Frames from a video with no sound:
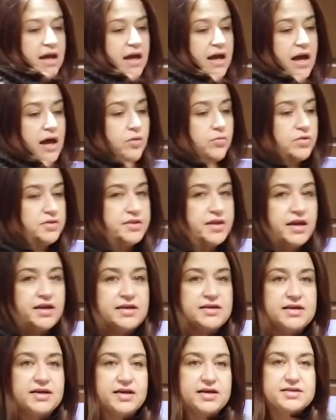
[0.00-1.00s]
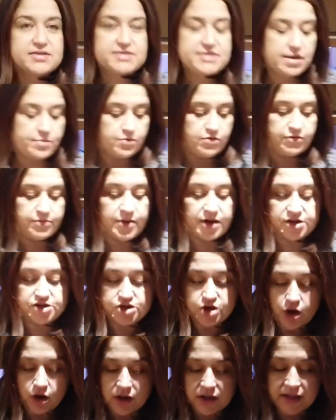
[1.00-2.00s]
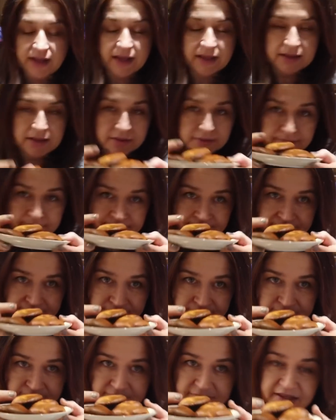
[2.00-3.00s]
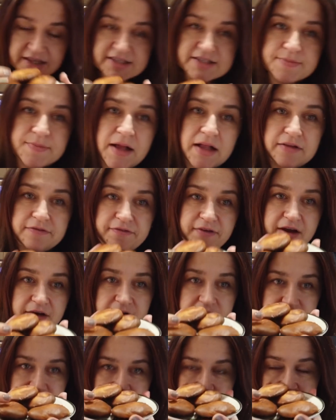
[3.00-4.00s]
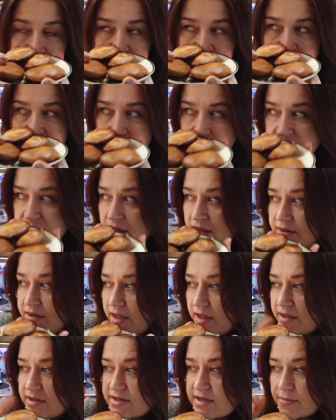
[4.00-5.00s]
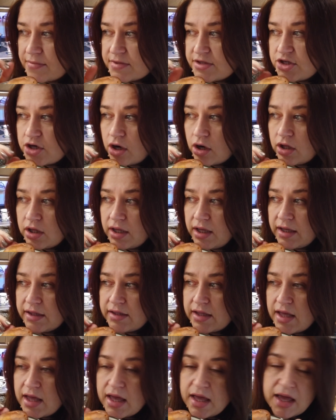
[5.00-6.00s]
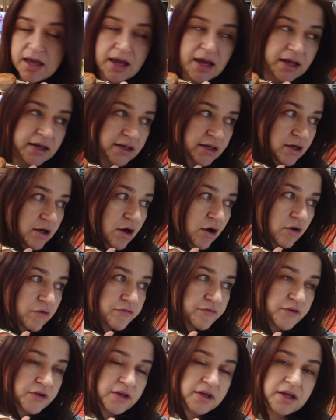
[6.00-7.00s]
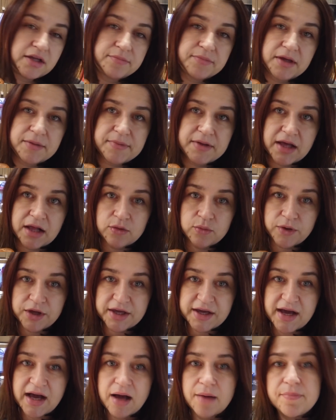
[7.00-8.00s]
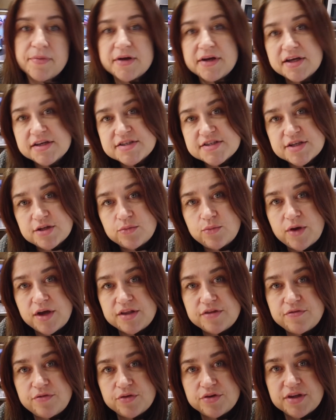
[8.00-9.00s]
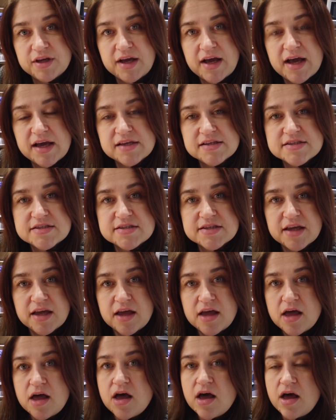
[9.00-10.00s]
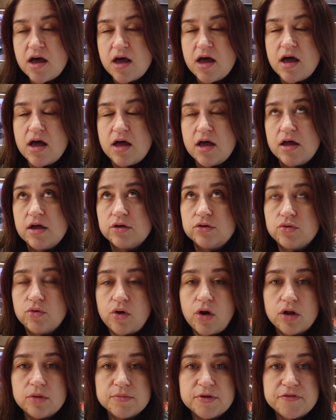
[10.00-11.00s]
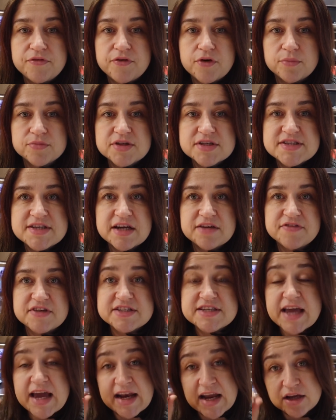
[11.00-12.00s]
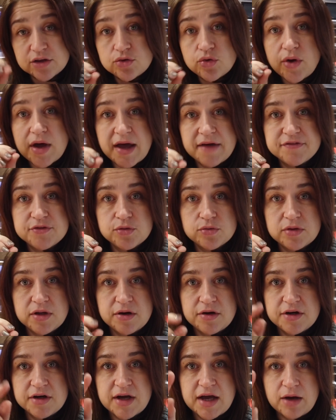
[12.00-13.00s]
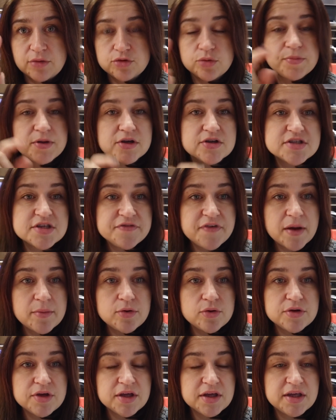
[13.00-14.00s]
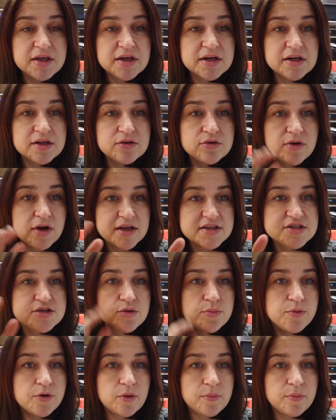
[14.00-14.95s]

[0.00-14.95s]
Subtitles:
I will take some of my chocolate. They smell very, very good. I'll take some chocolate and the coffee and maybe I'll wake up and I still wait for the guys to call me from the service. And I do have to learn how to, because if I'm looking here, you guys,